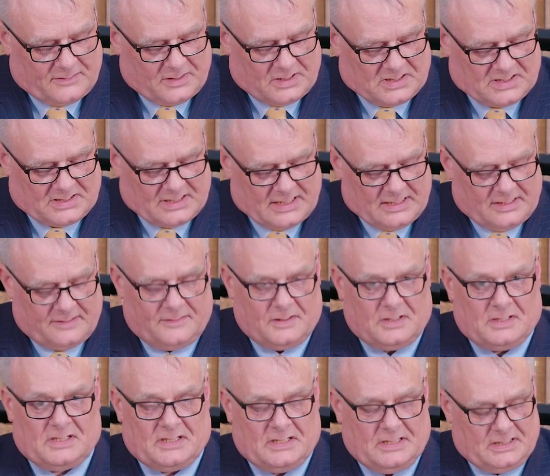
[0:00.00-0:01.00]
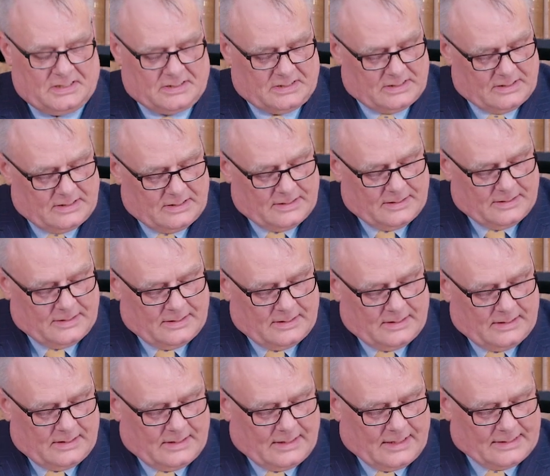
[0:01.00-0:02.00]
of the estate of the deceased,
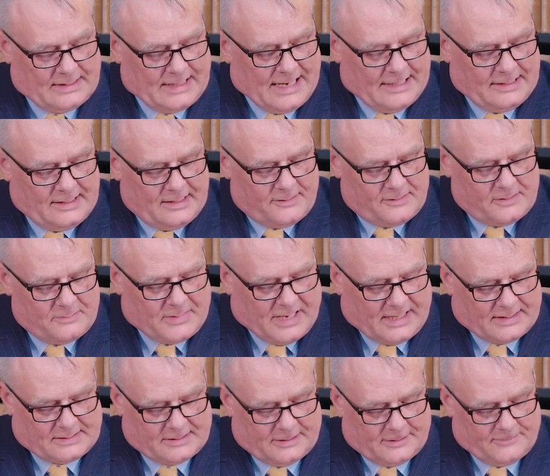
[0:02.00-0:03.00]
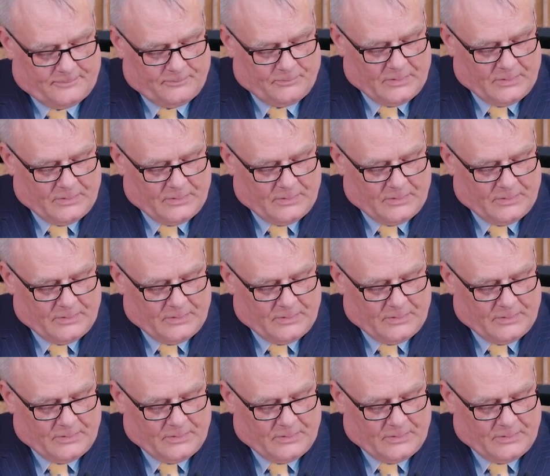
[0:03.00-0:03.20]
and any other matter,